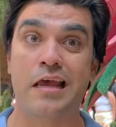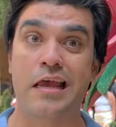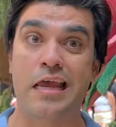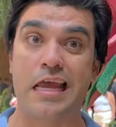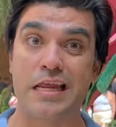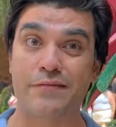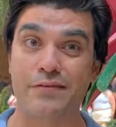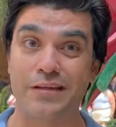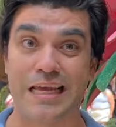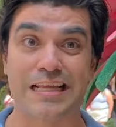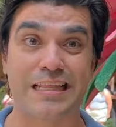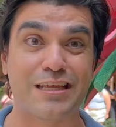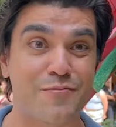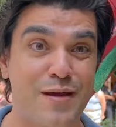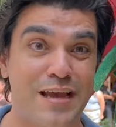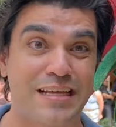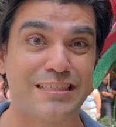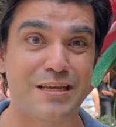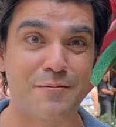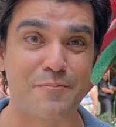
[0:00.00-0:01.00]
and if you like the
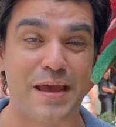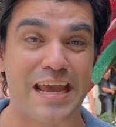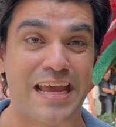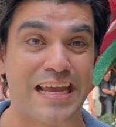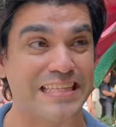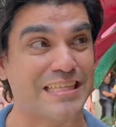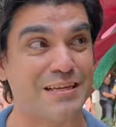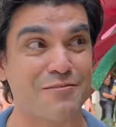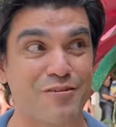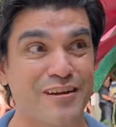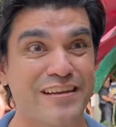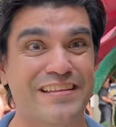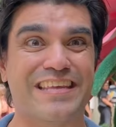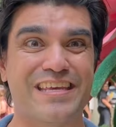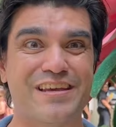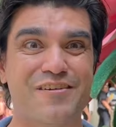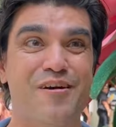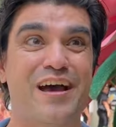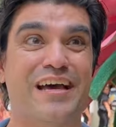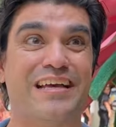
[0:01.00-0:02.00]
Hermèscapades, and we're in
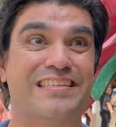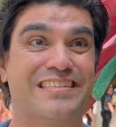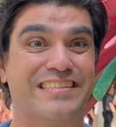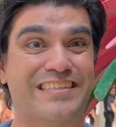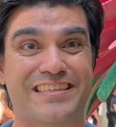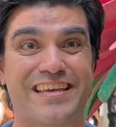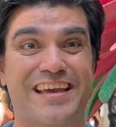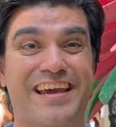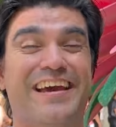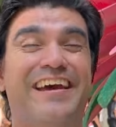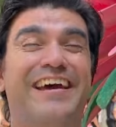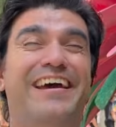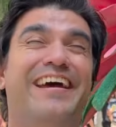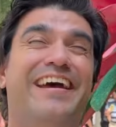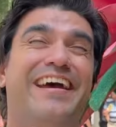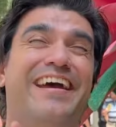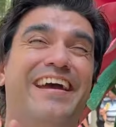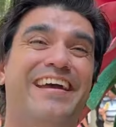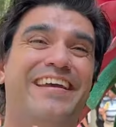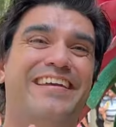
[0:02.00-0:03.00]
the US,
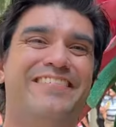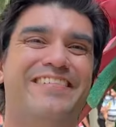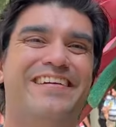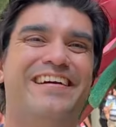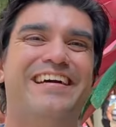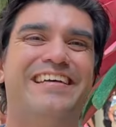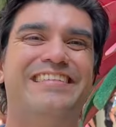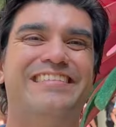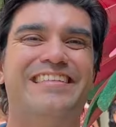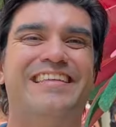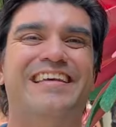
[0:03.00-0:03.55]
yay, US,